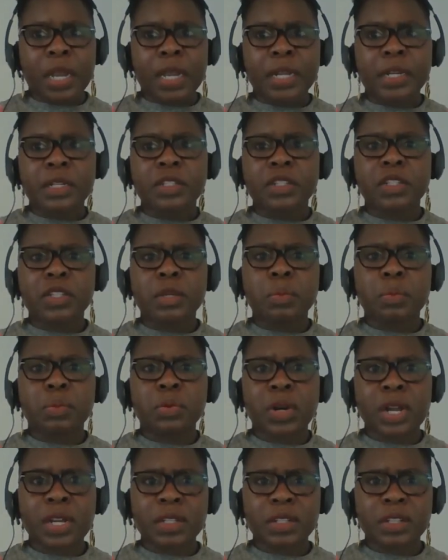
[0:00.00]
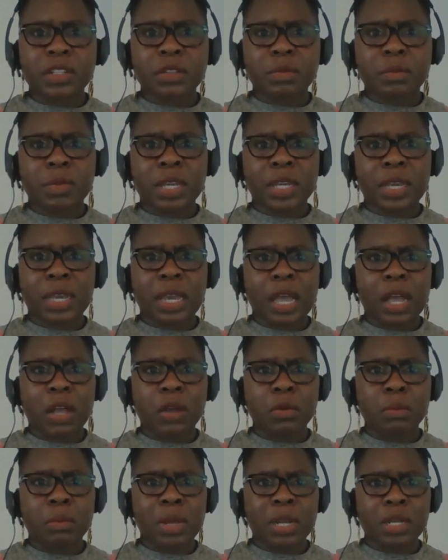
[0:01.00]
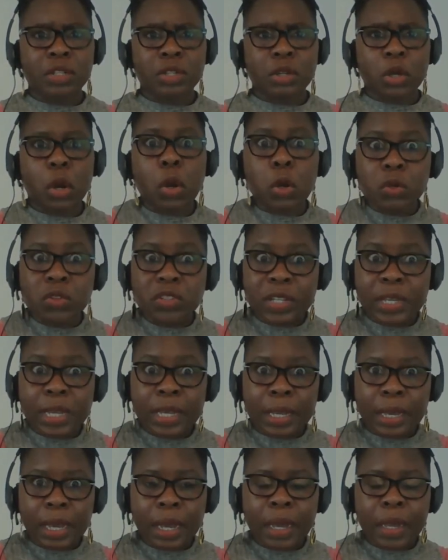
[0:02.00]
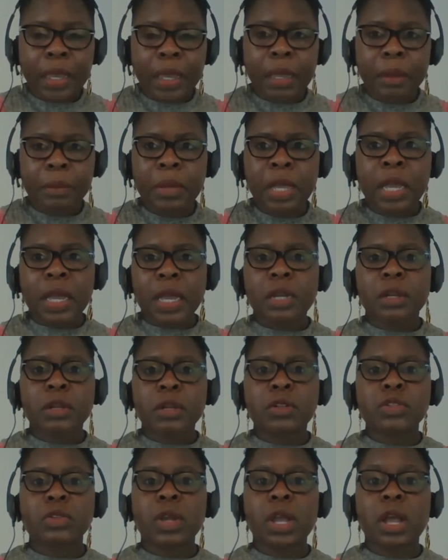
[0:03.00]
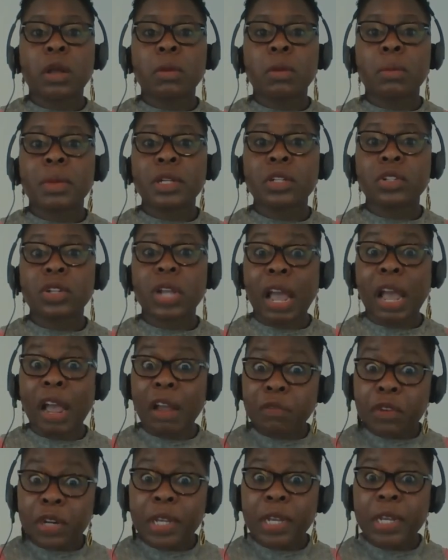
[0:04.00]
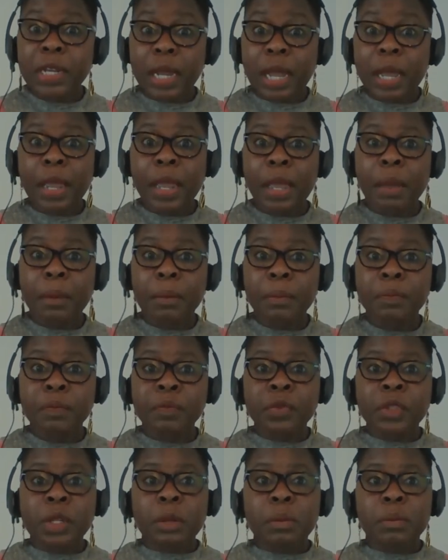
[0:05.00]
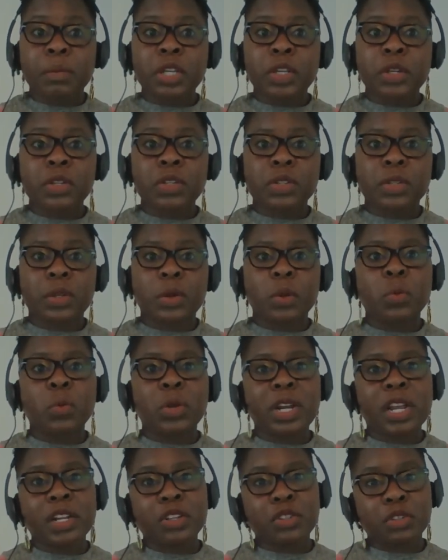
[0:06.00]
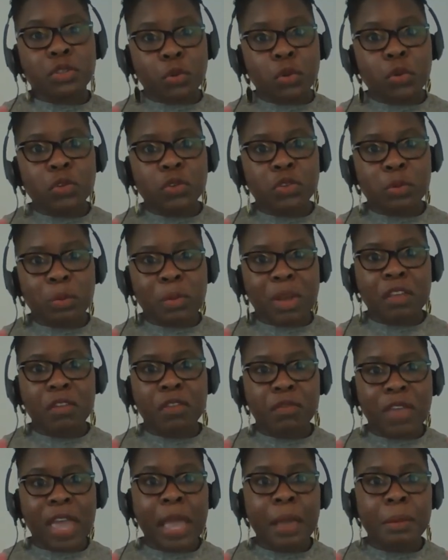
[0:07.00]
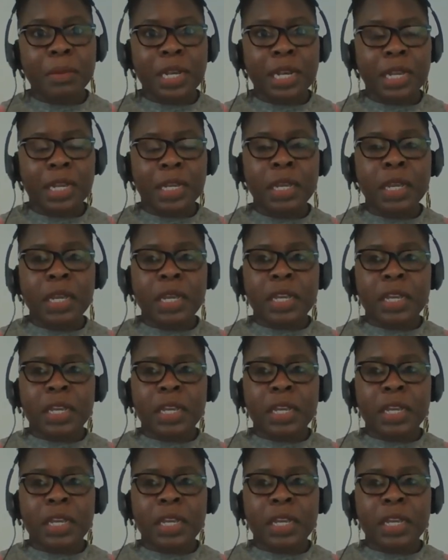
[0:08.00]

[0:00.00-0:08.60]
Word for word: And it surprises me how much Aussie I am and also how much African I am. Because when I talk to my family,